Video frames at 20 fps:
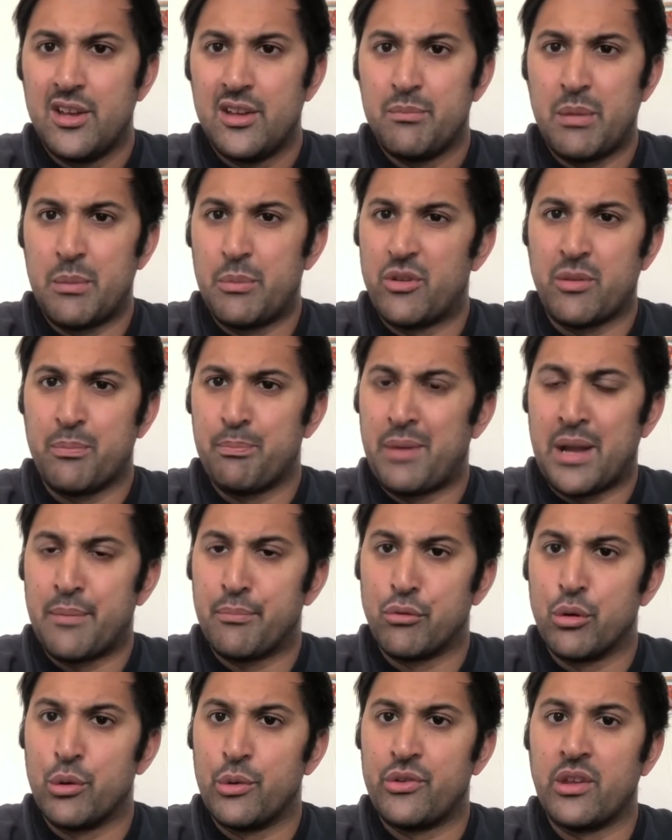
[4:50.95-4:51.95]
Maybe some bad
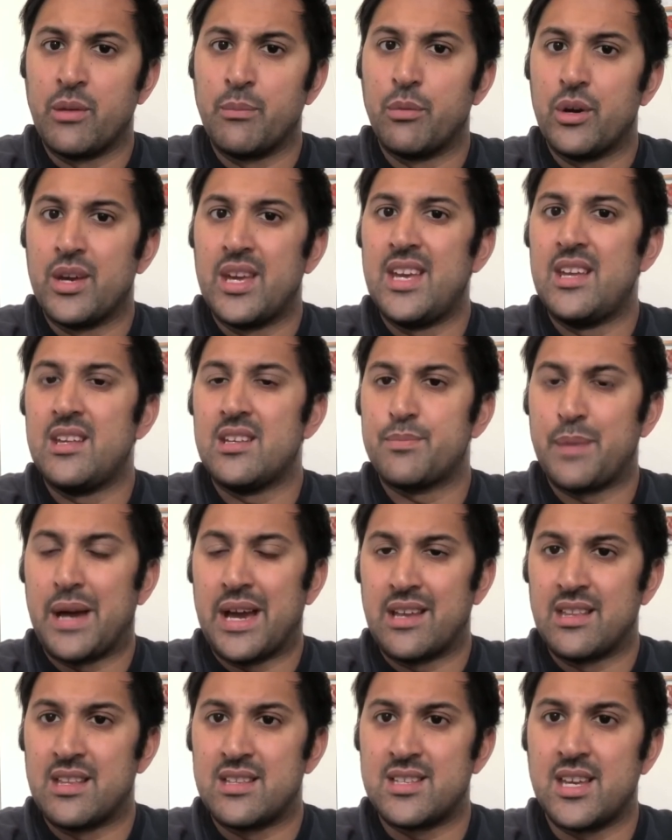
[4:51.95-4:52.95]
bruising, but he's back
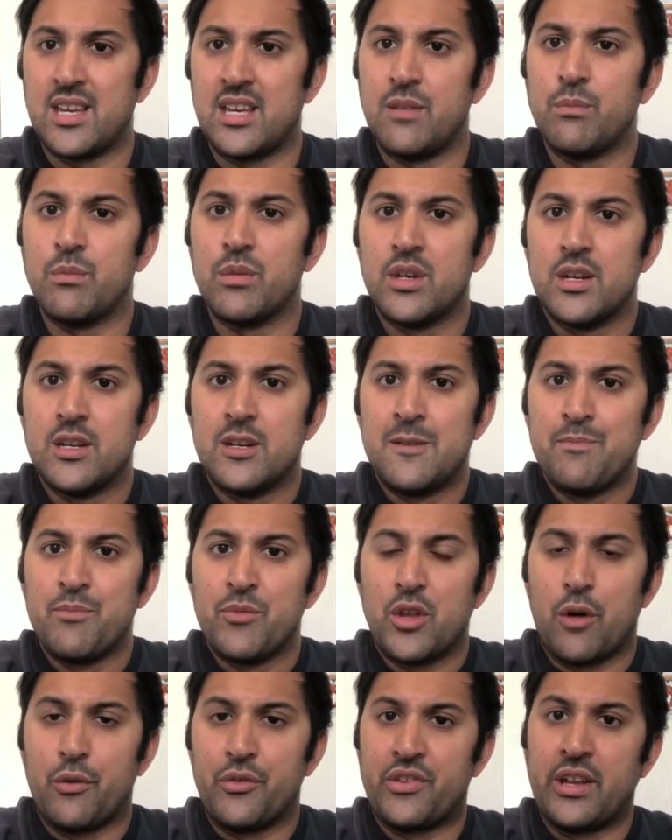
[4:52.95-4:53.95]
in the team,
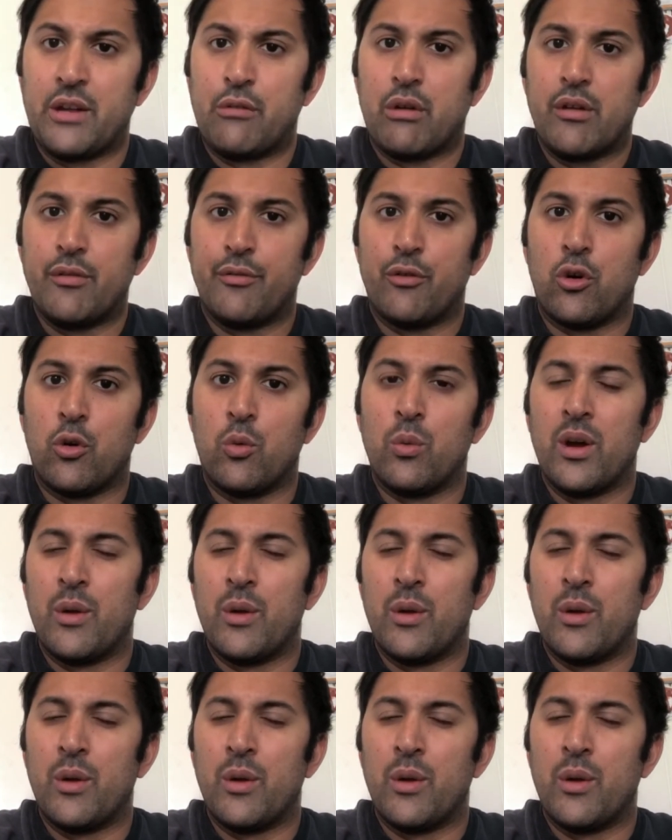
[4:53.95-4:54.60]
obviously in great form.